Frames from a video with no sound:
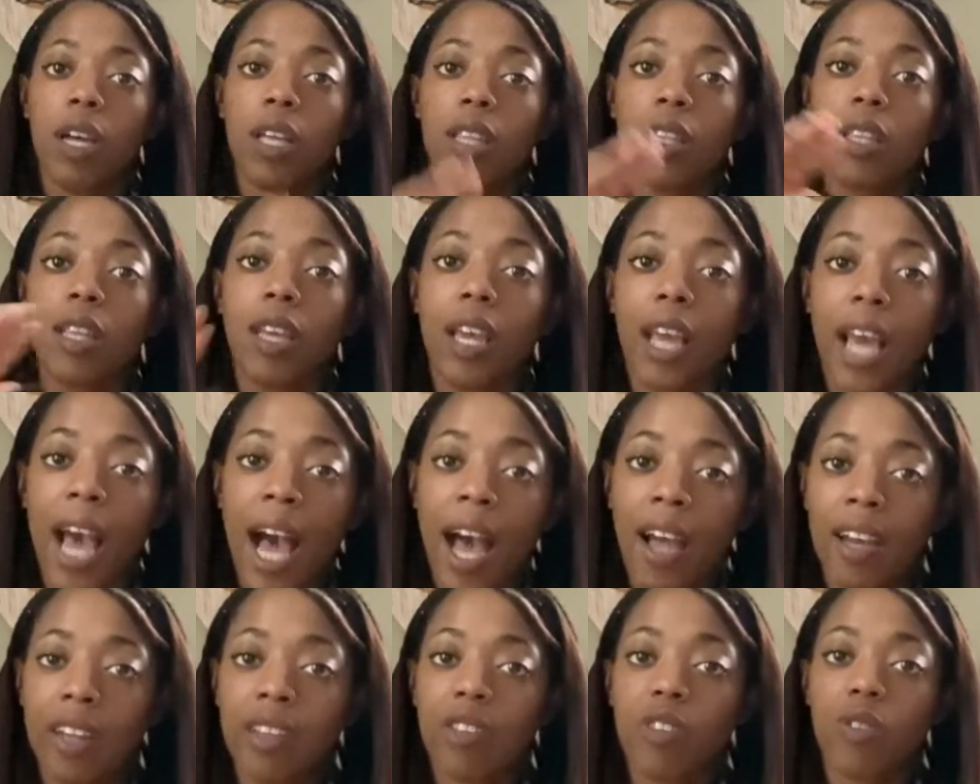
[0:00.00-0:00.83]
the
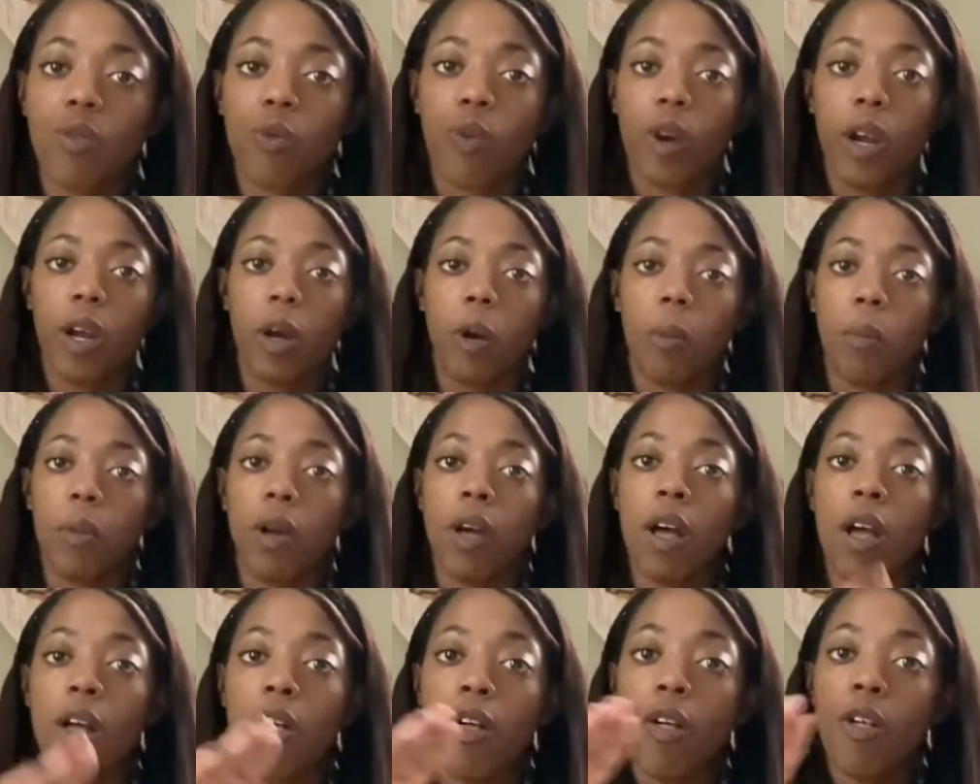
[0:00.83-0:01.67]
goddess realm,
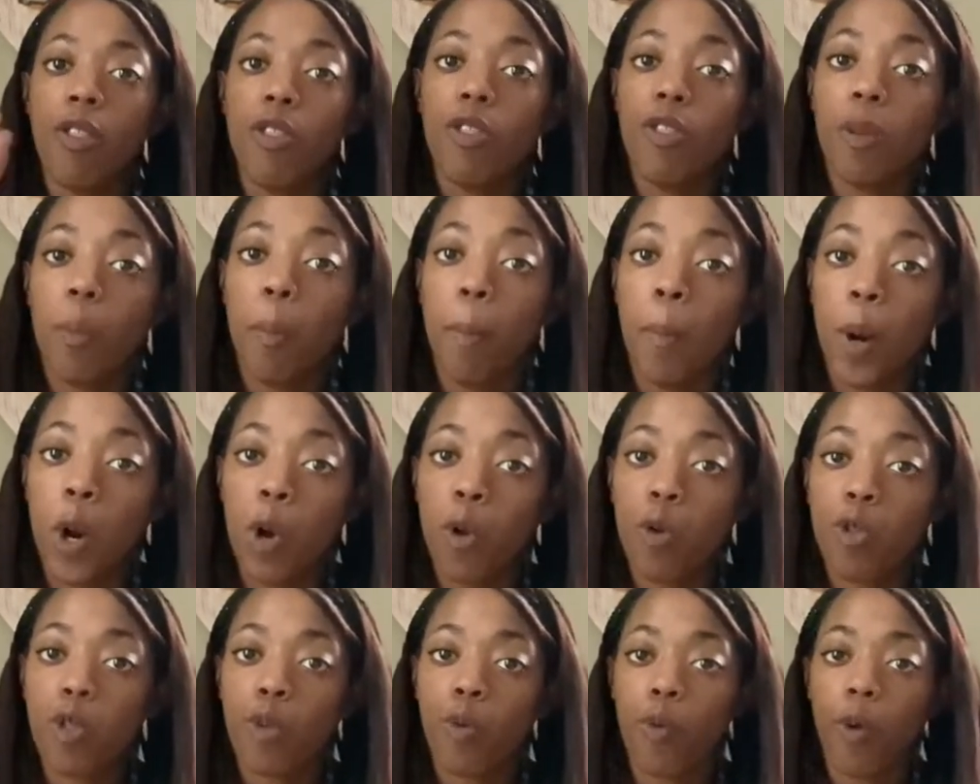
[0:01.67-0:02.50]
the
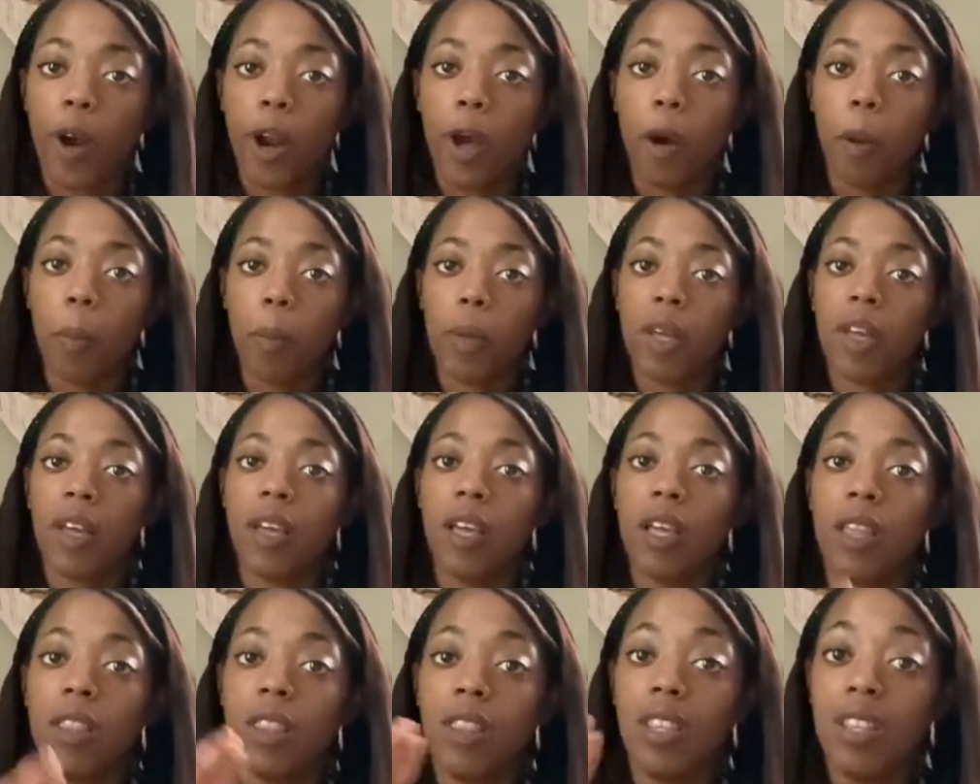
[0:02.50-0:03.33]
both realm,
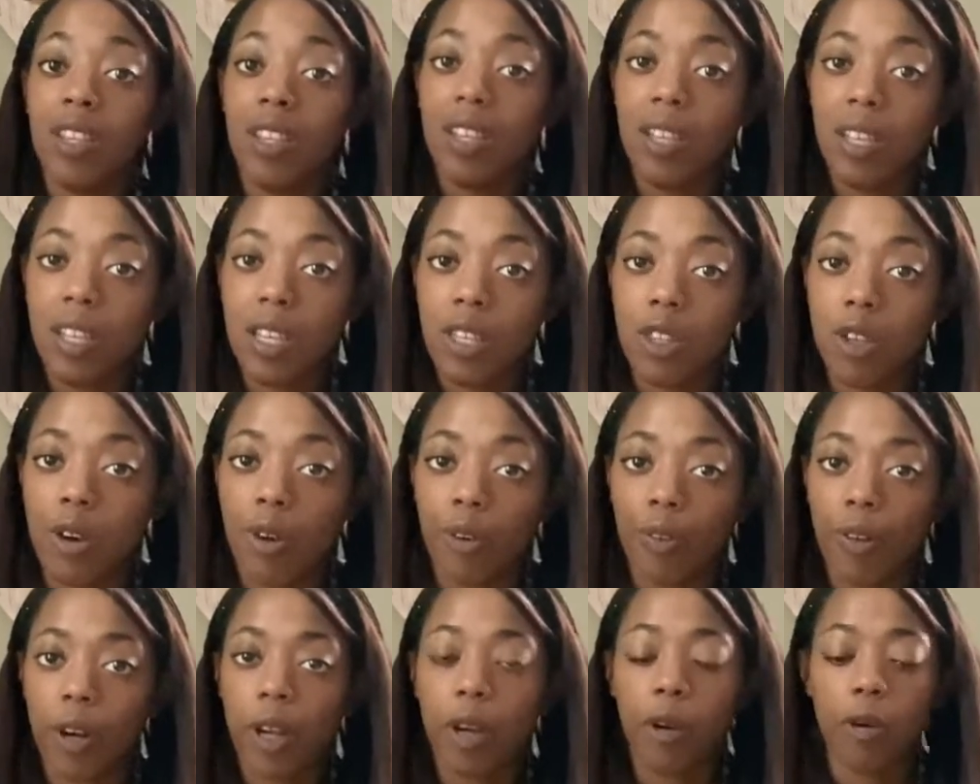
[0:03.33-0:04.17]
and the neither
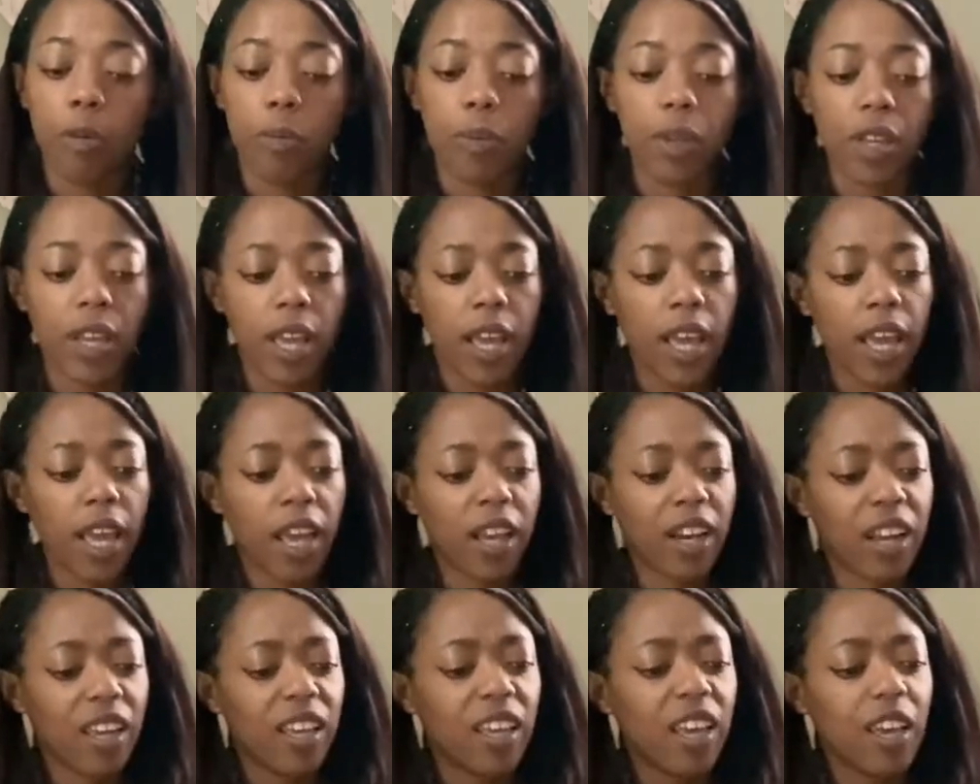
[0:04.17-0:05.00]
realm.
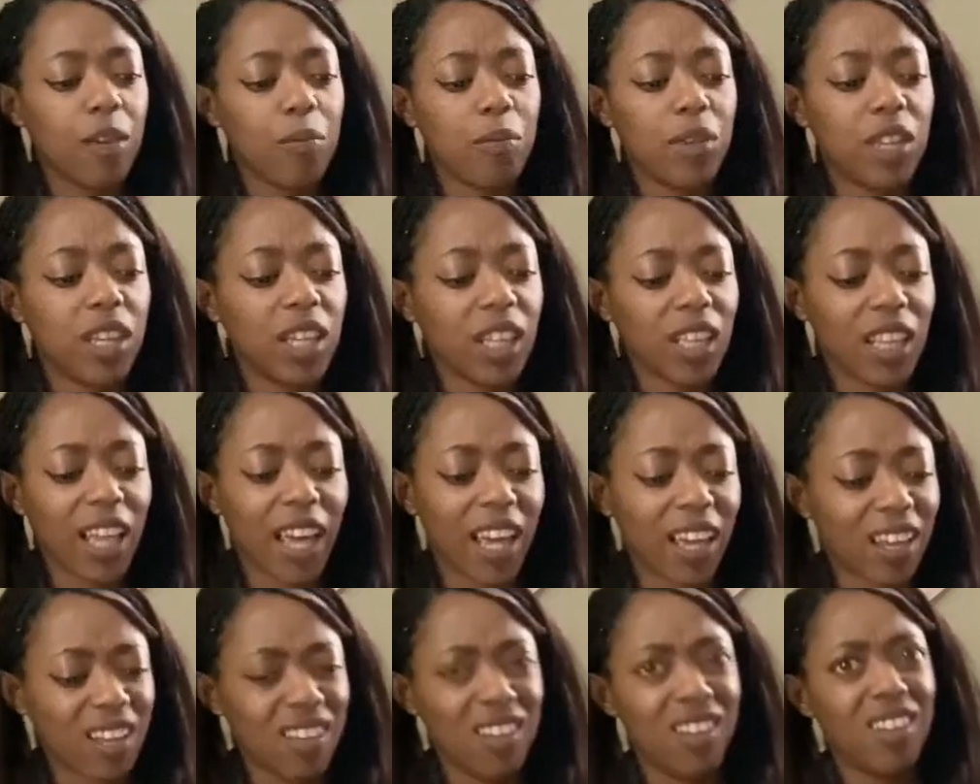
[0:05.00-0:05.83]
And I kept being like,
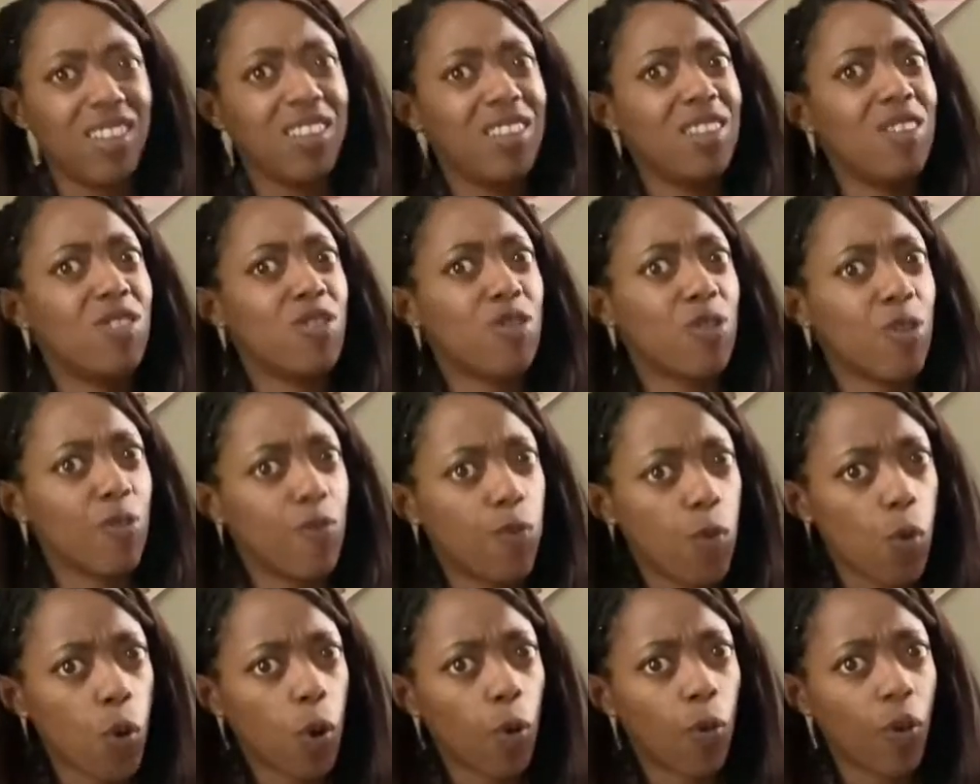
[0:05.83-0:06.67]
these are the
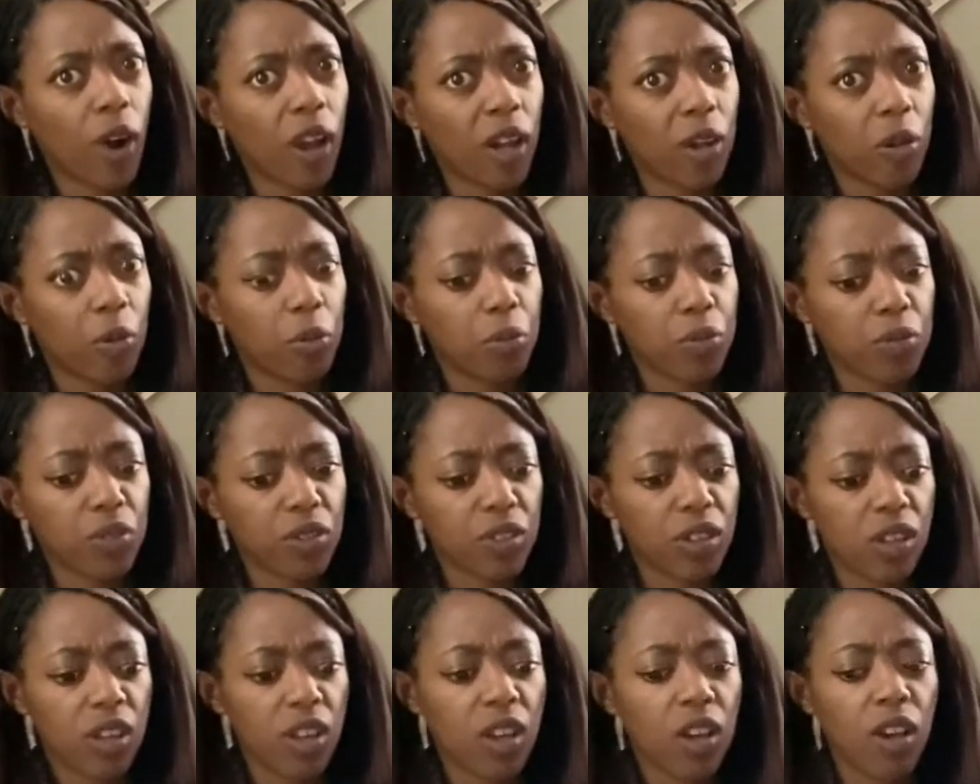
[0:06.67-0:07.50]
4 realms.
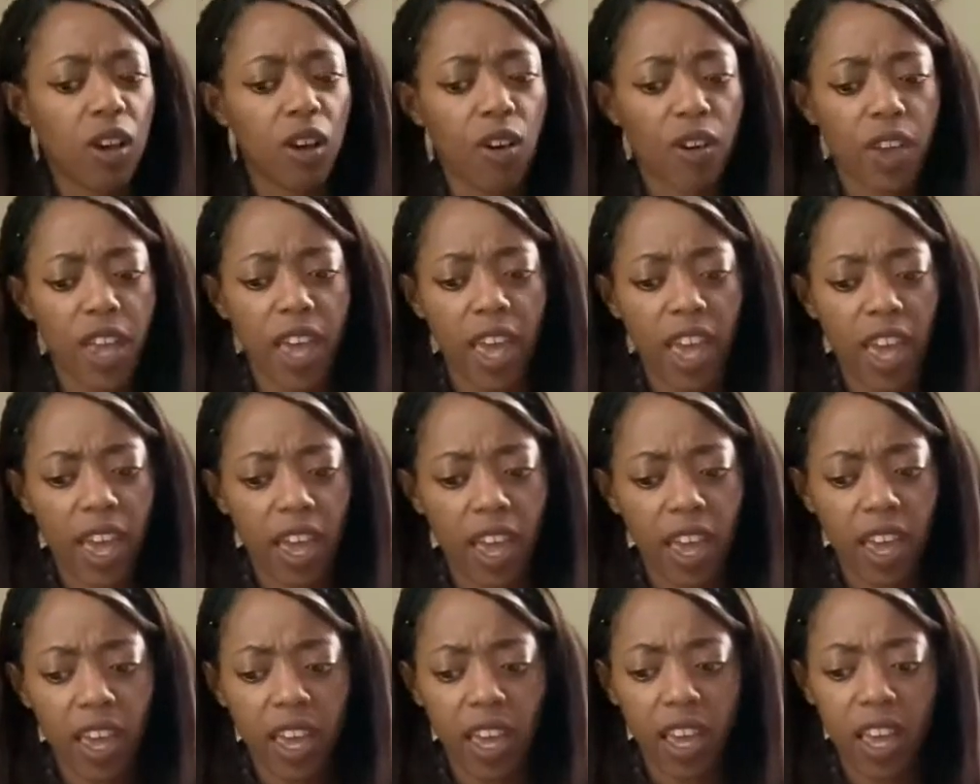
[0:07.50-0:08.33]
Okay.